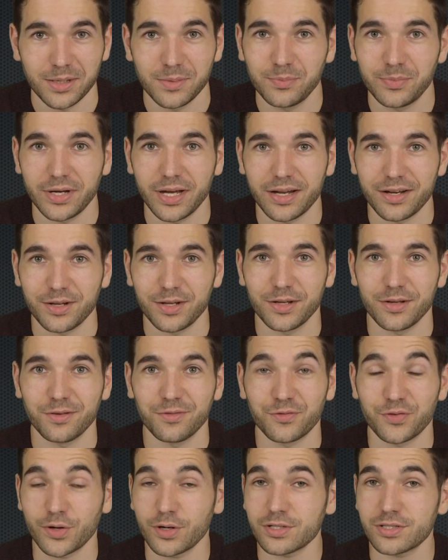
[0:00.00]
But
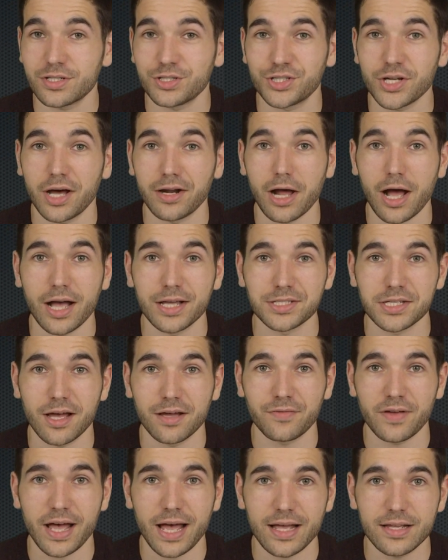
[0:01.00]
first, Jon
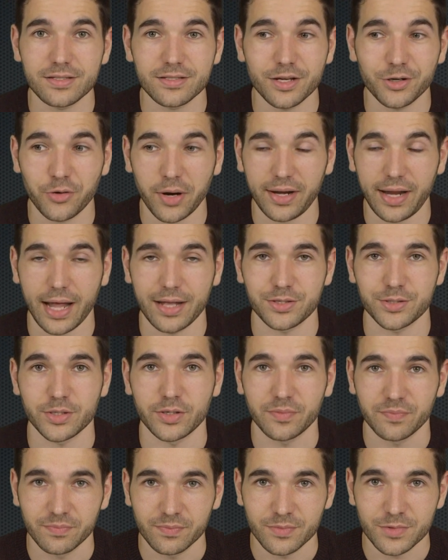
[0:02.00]
Ossoff has a great
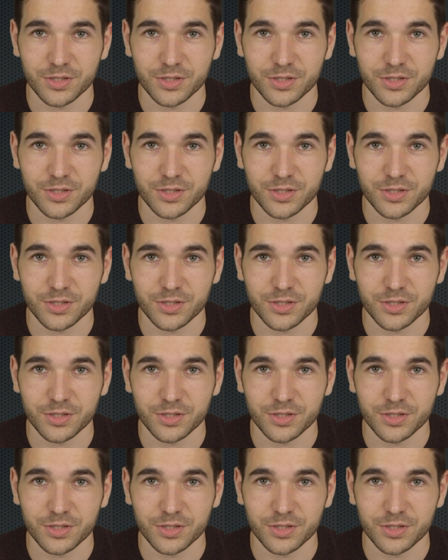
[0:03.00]
answer.